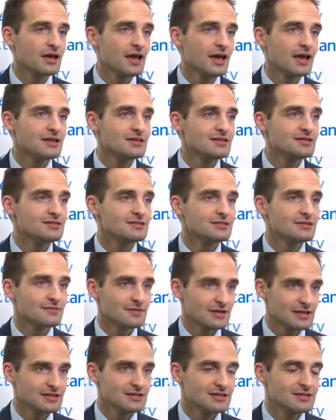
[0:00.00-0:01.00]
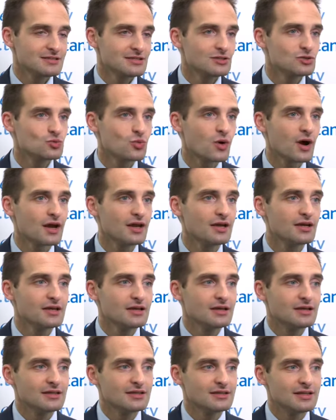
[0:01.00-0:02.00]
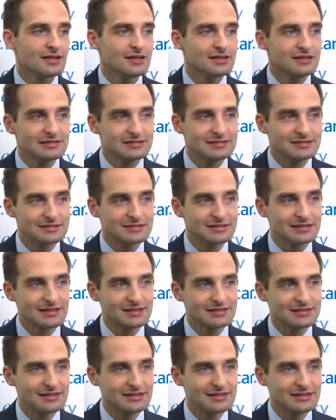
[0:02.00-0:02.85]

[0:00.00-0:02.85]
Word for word: And, no. this, and this is why there is uh,